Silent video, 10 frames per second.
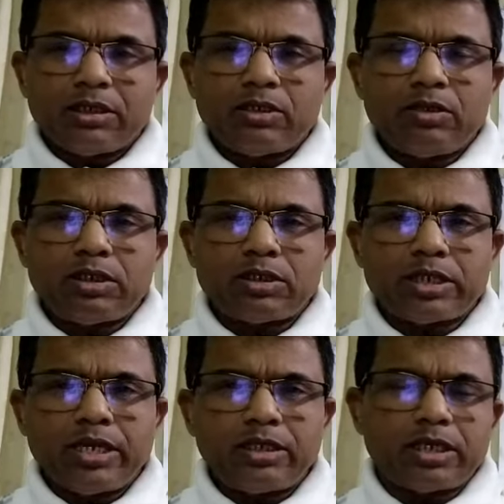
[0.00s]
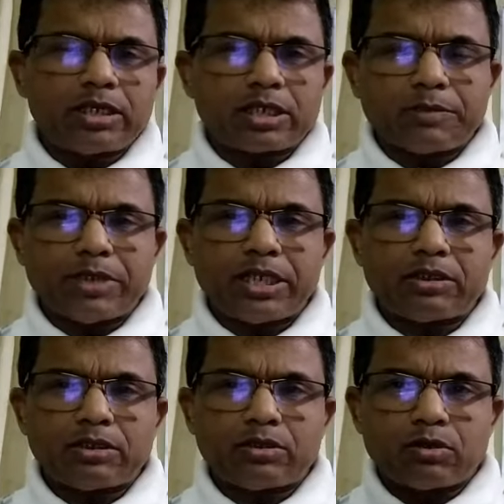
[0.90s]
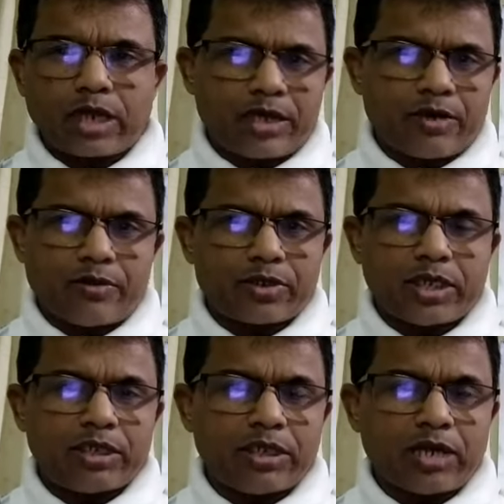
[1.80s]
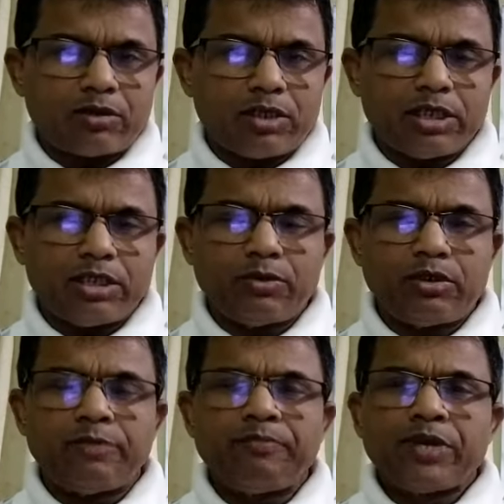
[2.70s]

He will take that experience into account and then only he will